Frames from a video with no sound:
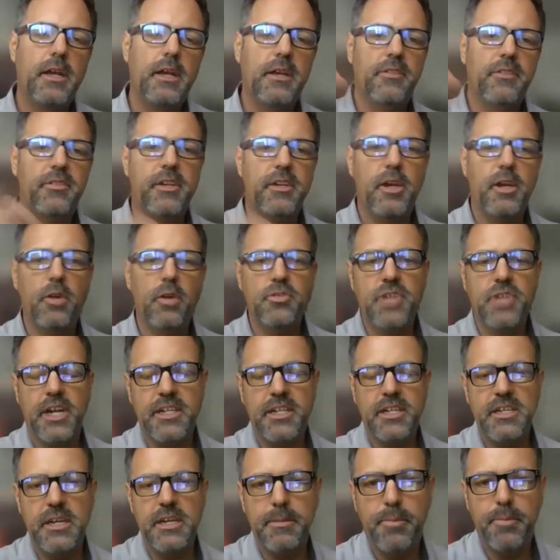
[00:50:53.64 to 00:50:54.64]
is the
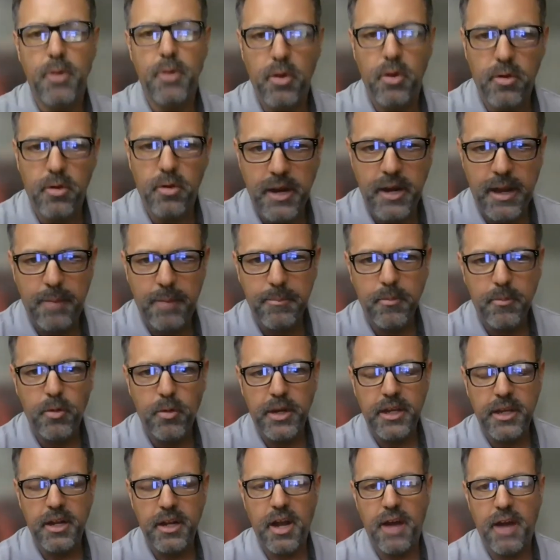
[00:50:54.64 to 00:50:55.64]
OJT program.
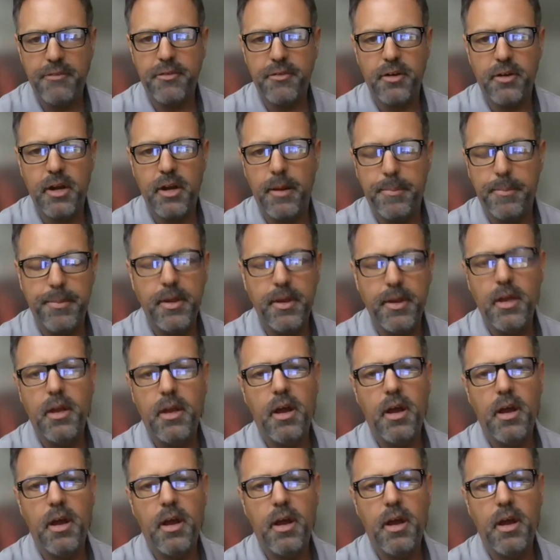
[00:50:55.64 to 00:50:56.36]
We can offer up